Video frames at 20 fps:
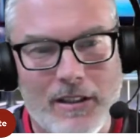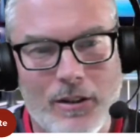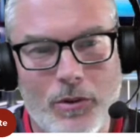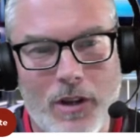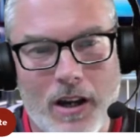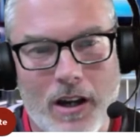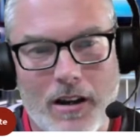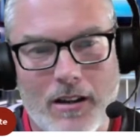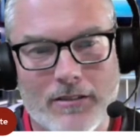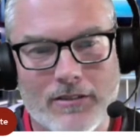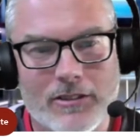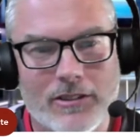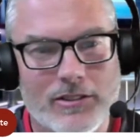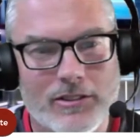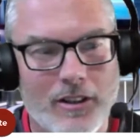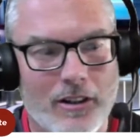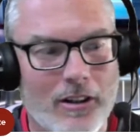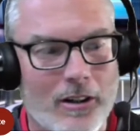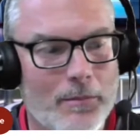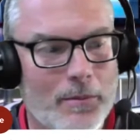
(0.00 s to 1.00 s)
you can't
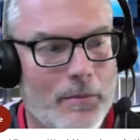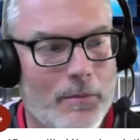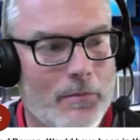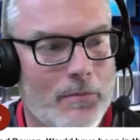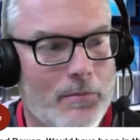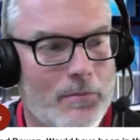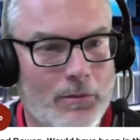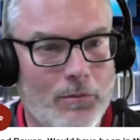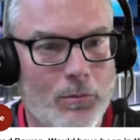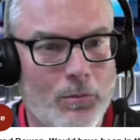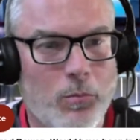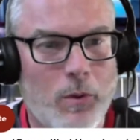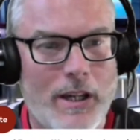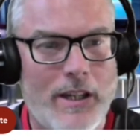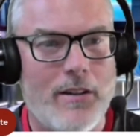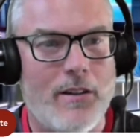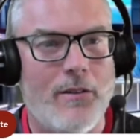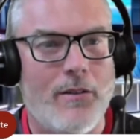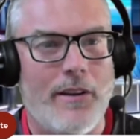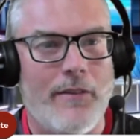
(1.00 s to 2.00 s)
stop.
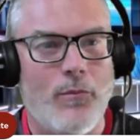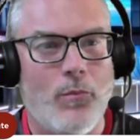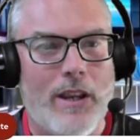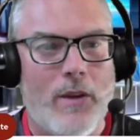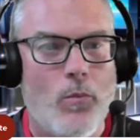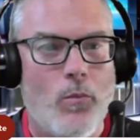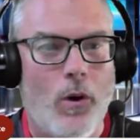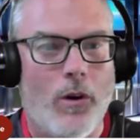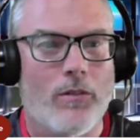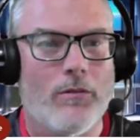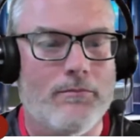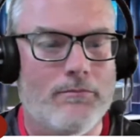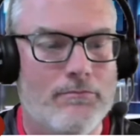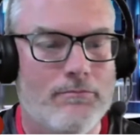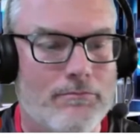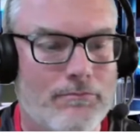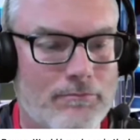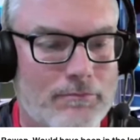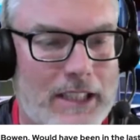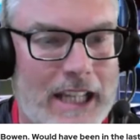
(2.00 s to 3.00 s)
We, if we want
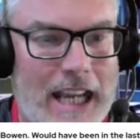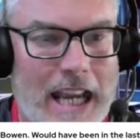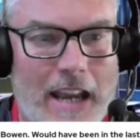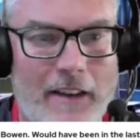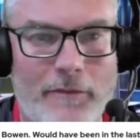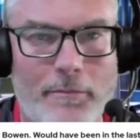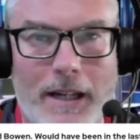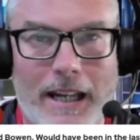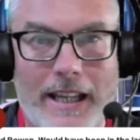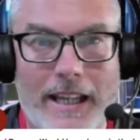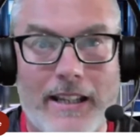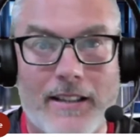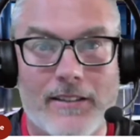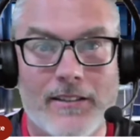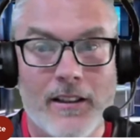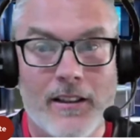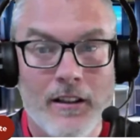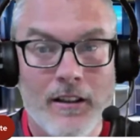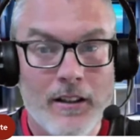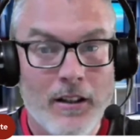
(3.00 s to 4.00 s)
to have
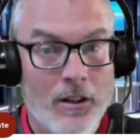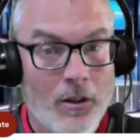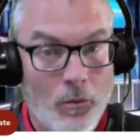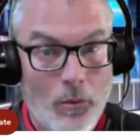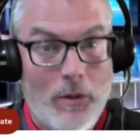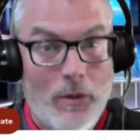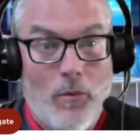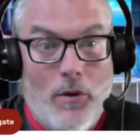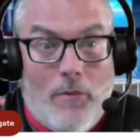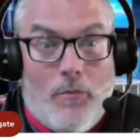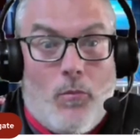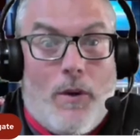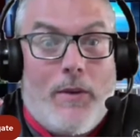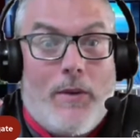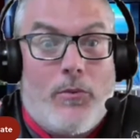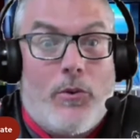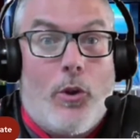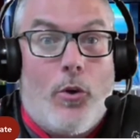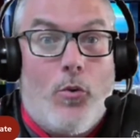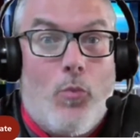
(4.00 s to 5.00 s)
players, we, we
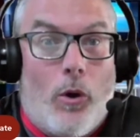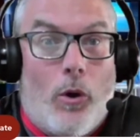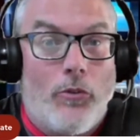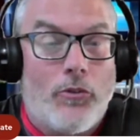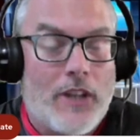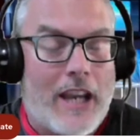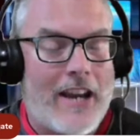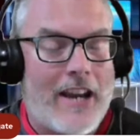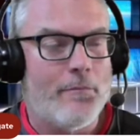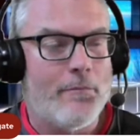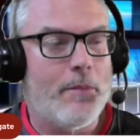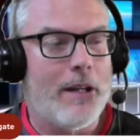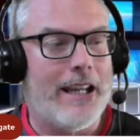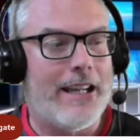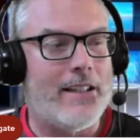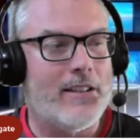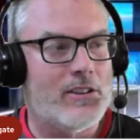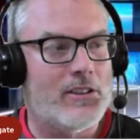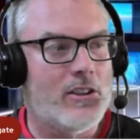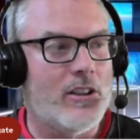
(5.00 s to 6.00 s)
do want to have
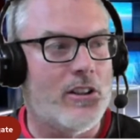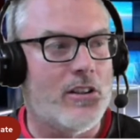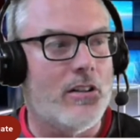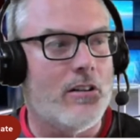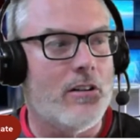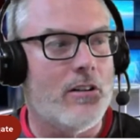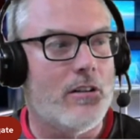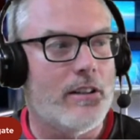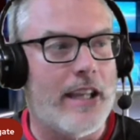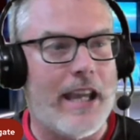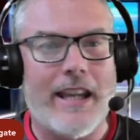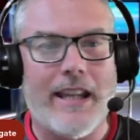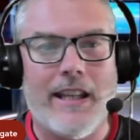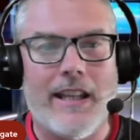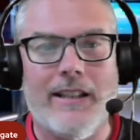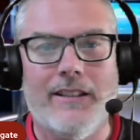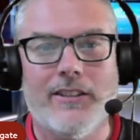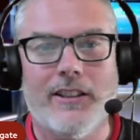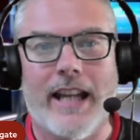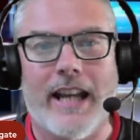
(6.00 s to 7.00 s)
players that are getting
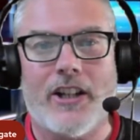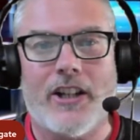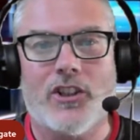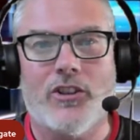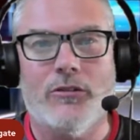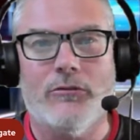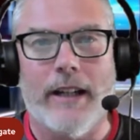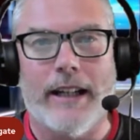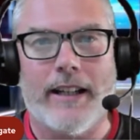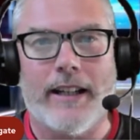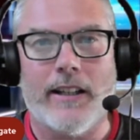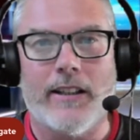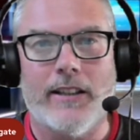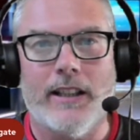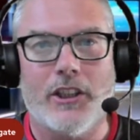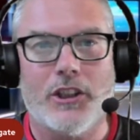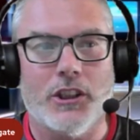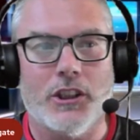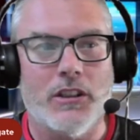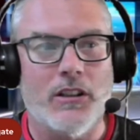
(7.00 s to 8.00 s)
international
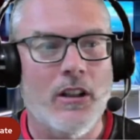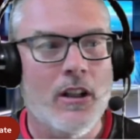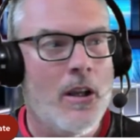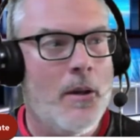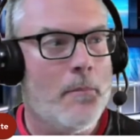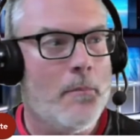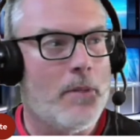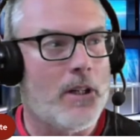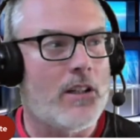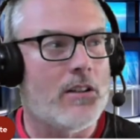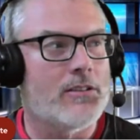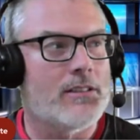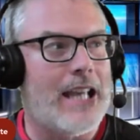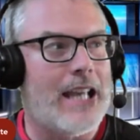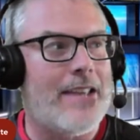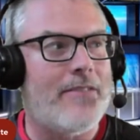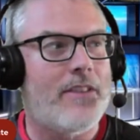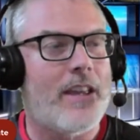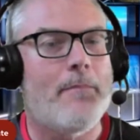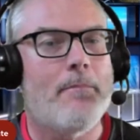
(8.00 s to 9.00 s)
recognition, because
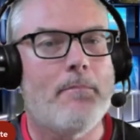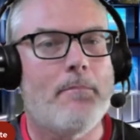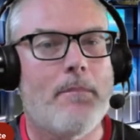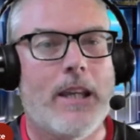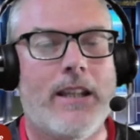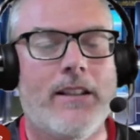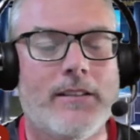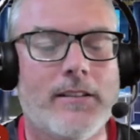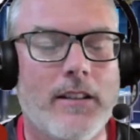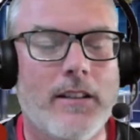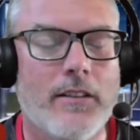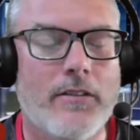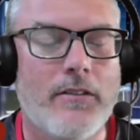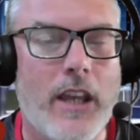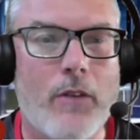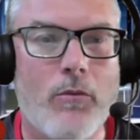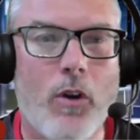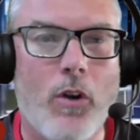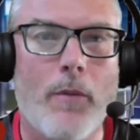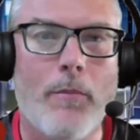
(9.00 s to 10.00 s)
that then means that
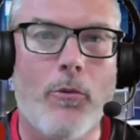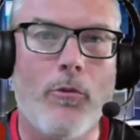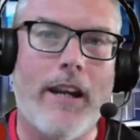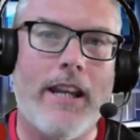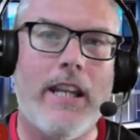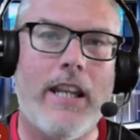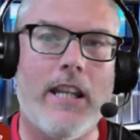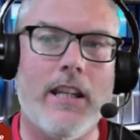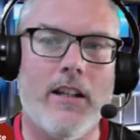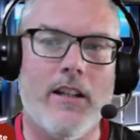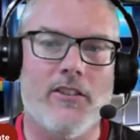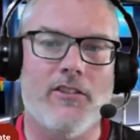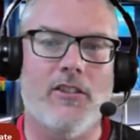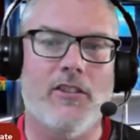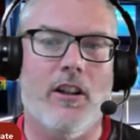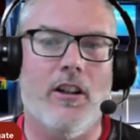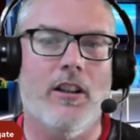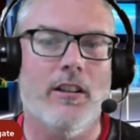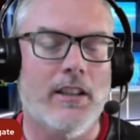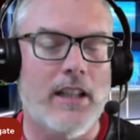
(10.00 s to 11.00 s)
they're operating at a
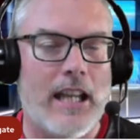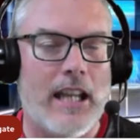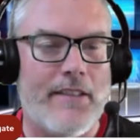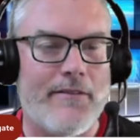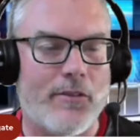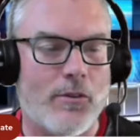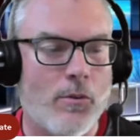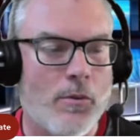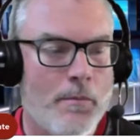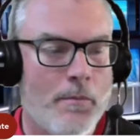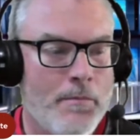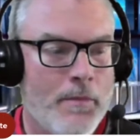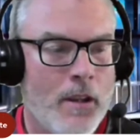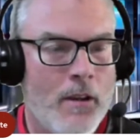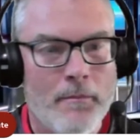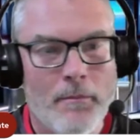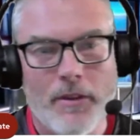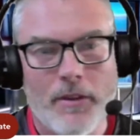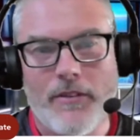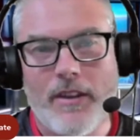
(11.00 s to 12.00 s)
certain level.
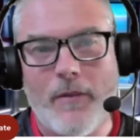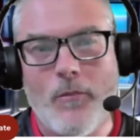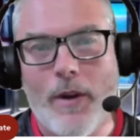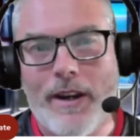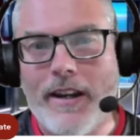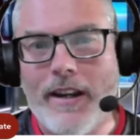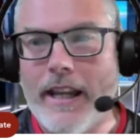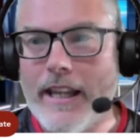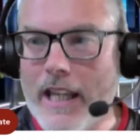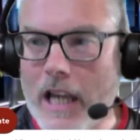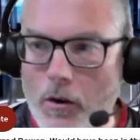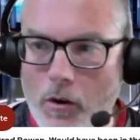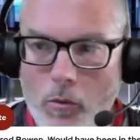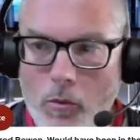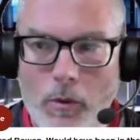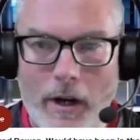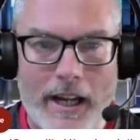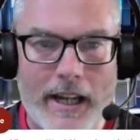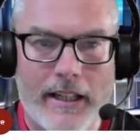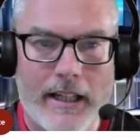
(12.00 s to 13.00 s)
But then when they go
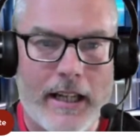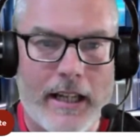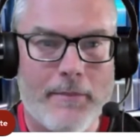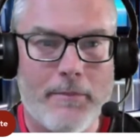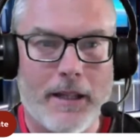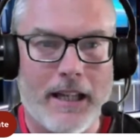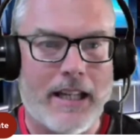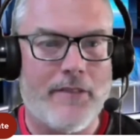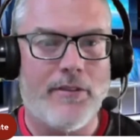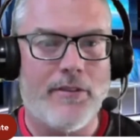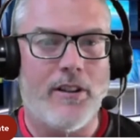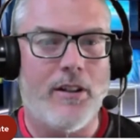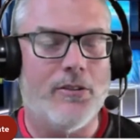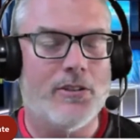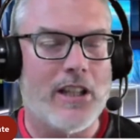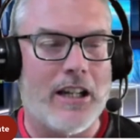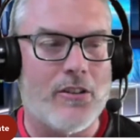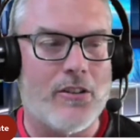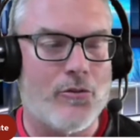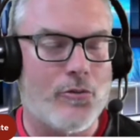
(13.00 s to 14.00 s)
away and they play for those
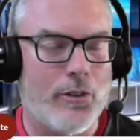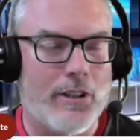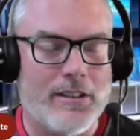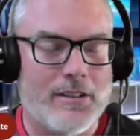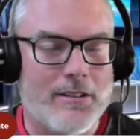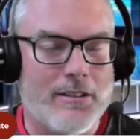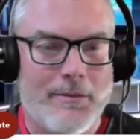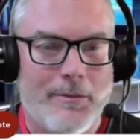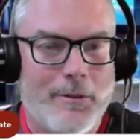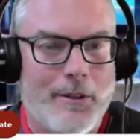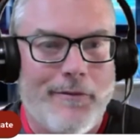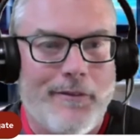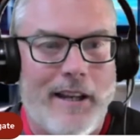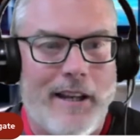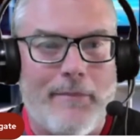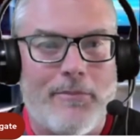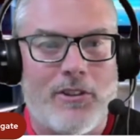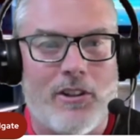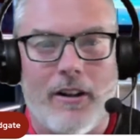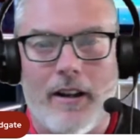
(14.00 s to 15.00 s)
countries, the
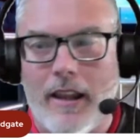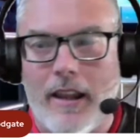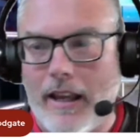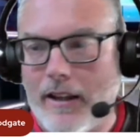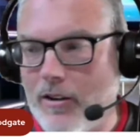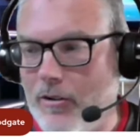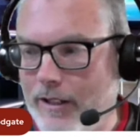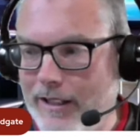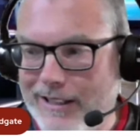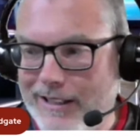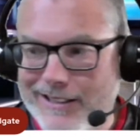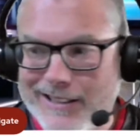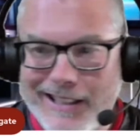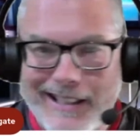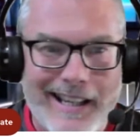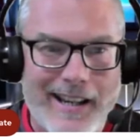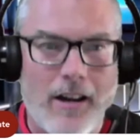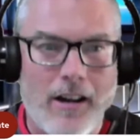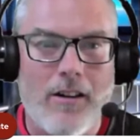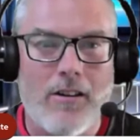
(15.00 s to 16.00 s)
flip side of that coin is that
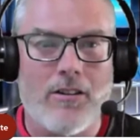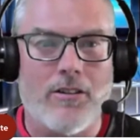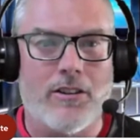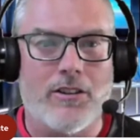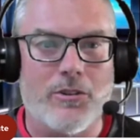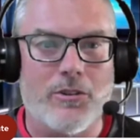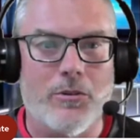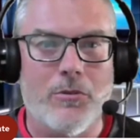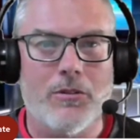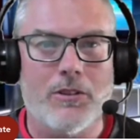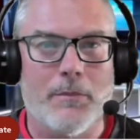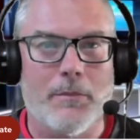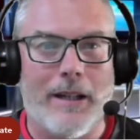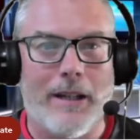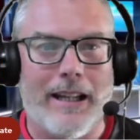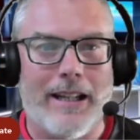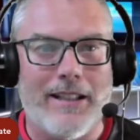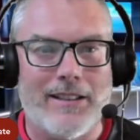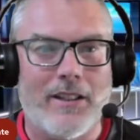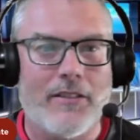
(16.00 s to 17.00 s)
they are going to talk to
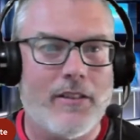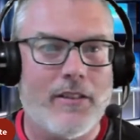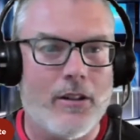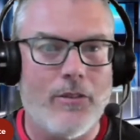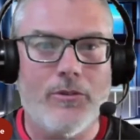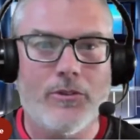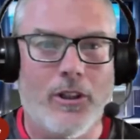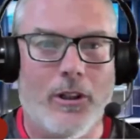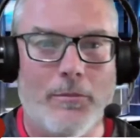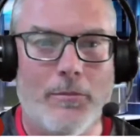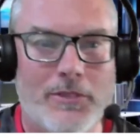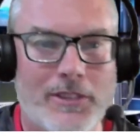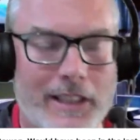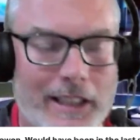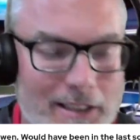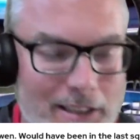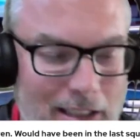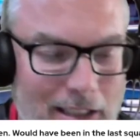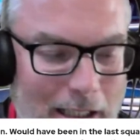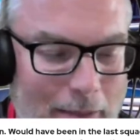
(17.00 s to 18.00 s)
players at those top
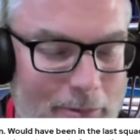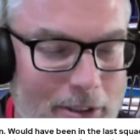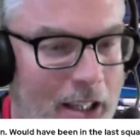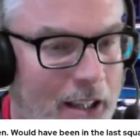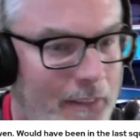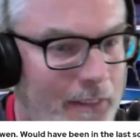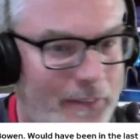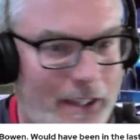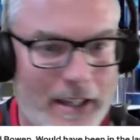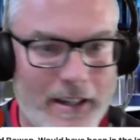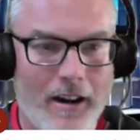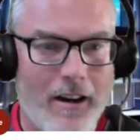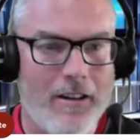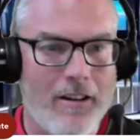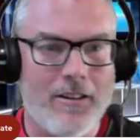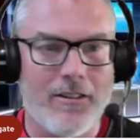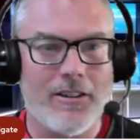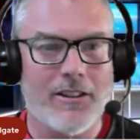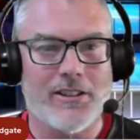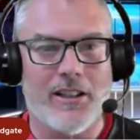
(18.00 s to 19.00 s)
six clubs. They are
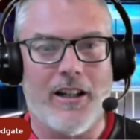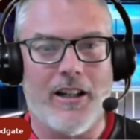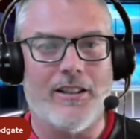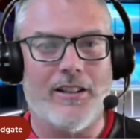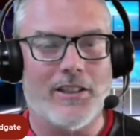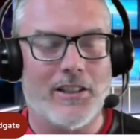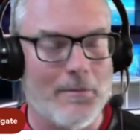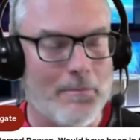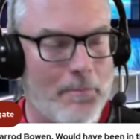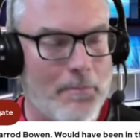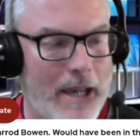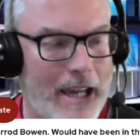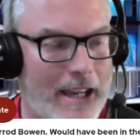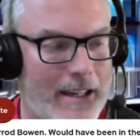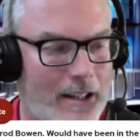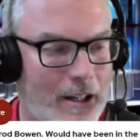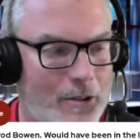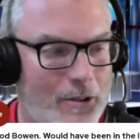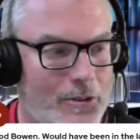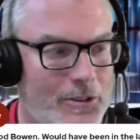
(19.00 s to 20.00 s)
going to start to compare
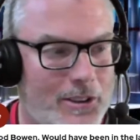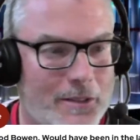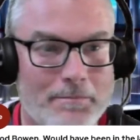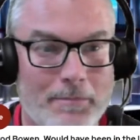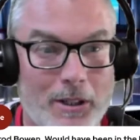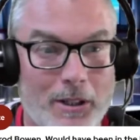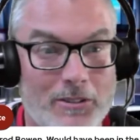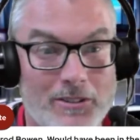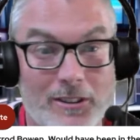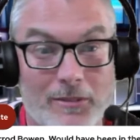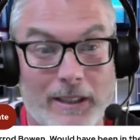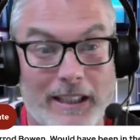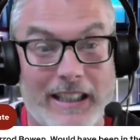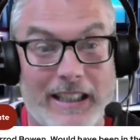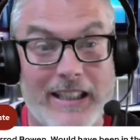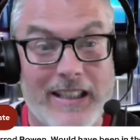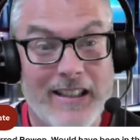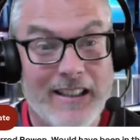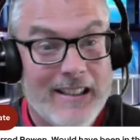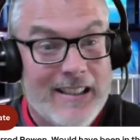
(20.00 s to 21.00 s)
notes, and possibly